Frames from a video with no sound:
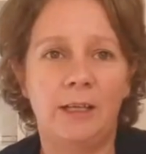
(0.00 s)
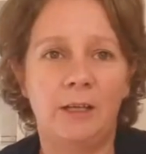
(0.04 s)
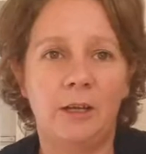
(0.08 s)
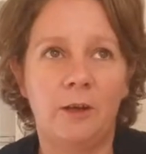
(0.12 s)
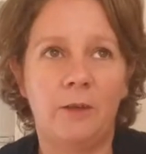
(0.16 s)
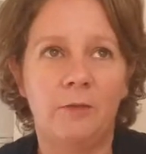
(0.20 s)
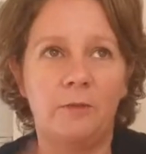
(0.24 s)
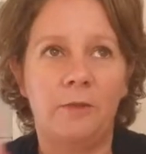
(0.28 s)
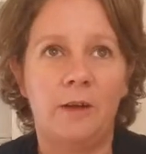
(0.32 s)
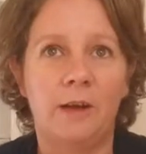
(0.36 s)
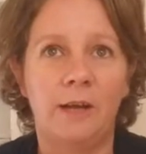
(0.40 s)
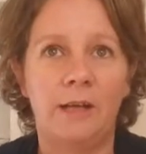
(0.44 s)
you
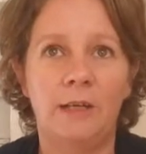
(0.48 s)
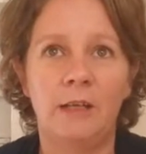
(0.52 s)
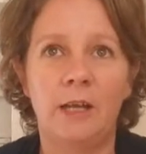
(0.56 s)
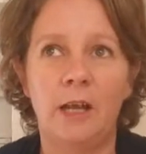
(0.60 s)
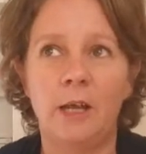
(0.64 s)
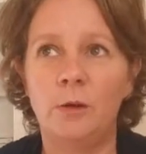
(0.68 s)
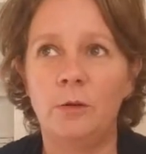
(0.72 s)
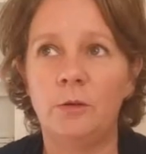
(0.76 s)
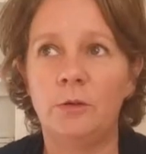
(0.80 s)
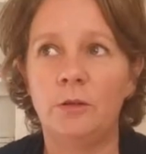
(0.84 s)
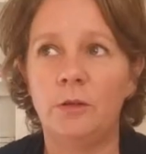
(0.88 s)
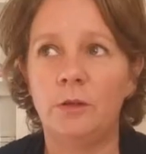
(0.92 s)
know, find
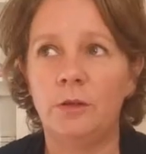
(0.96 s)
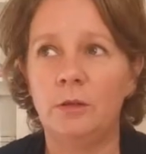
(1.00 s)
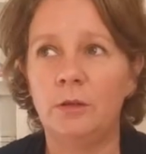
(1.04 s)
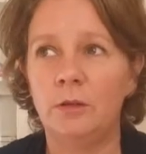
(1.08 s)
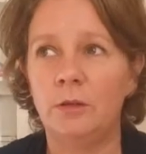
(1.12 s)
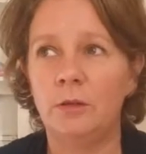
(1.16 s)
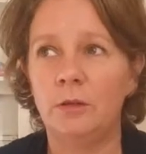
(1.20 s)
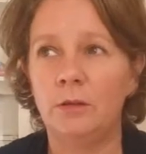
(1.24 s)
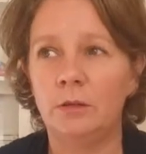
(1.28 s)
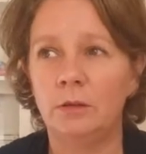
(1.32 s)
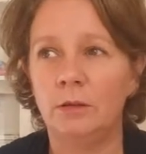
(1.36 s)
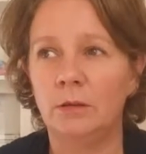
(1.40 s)

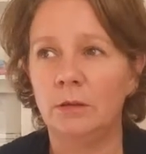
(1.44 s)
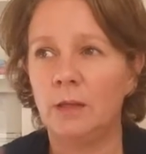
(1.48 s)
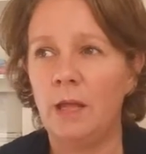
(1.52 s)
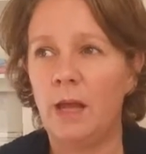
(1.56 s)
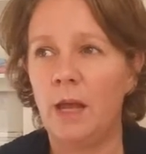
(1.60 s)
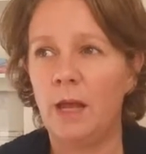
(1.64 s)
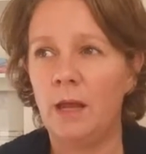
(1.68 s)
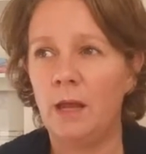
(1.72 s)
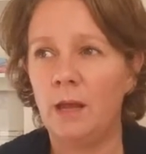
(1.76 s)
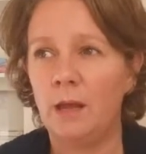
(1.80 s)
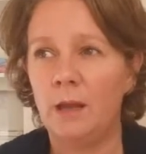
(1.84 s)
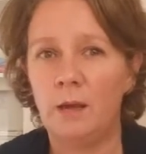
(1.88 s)
local,
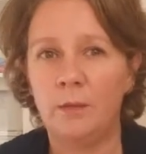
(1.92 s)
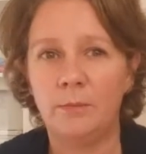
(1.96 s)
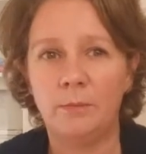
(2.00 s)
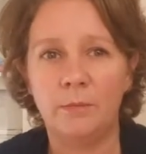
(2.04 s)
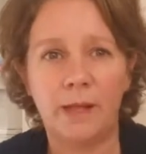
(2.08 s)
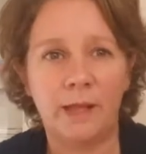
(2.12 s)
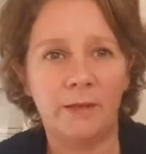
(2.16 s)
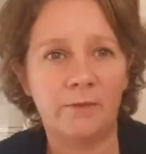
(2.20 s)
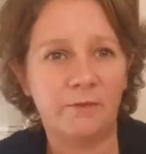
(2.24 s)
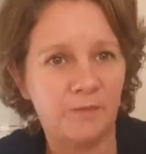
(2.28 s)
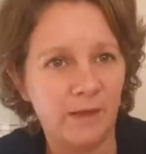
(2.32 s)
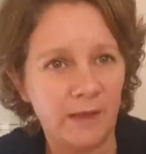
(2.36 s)
um,
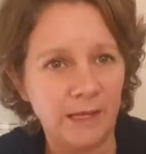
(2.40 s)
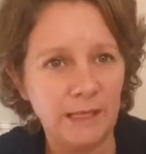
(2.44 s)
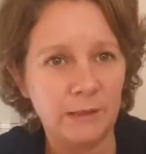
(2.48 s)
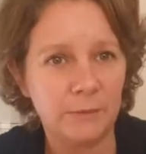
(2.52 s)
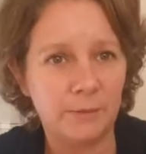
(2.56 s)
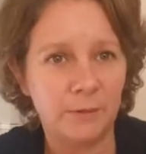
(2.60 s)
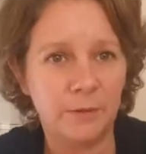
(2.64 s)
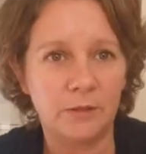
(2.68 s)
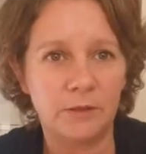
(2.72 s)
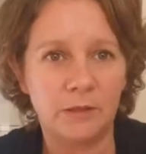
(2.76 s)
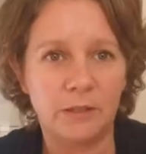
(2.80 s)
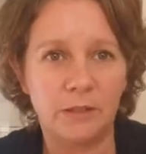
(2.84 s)
like
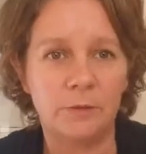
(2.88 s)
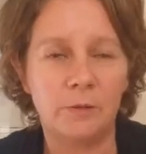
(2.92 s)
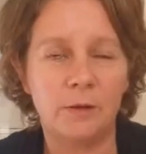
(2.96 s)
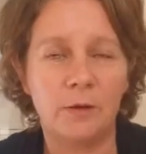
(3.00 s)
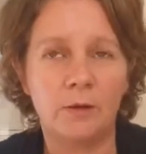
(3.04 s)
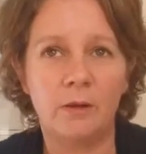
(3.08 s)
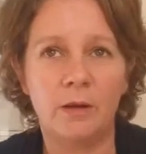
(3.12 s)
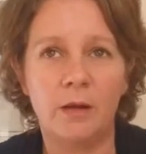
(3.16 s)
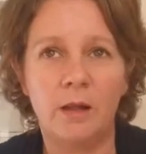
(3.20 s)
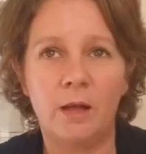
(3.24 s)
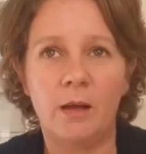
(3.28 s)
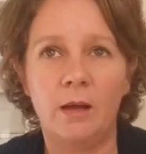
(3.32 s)
Facebook do
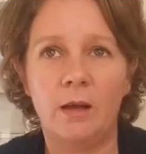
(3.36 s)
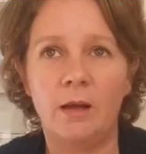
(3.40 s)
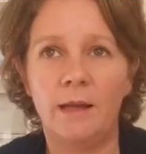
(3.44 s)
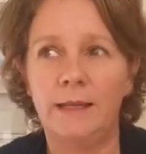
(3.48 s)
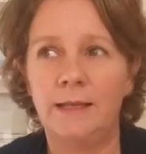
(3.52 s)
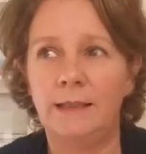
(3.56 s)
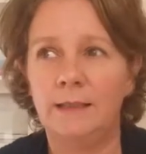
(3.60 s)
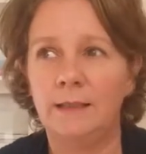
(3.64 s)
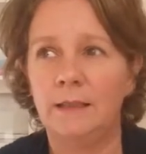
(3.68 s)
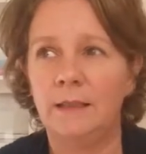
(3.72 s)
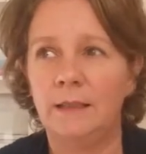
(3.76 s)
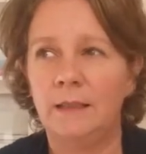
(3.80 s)

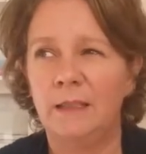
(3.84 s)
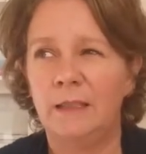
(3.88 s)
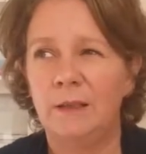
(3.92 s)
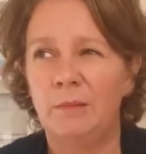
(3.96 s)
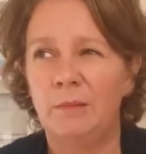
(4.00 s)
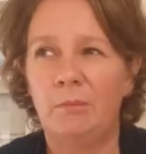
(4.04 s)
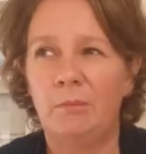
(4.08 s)
online,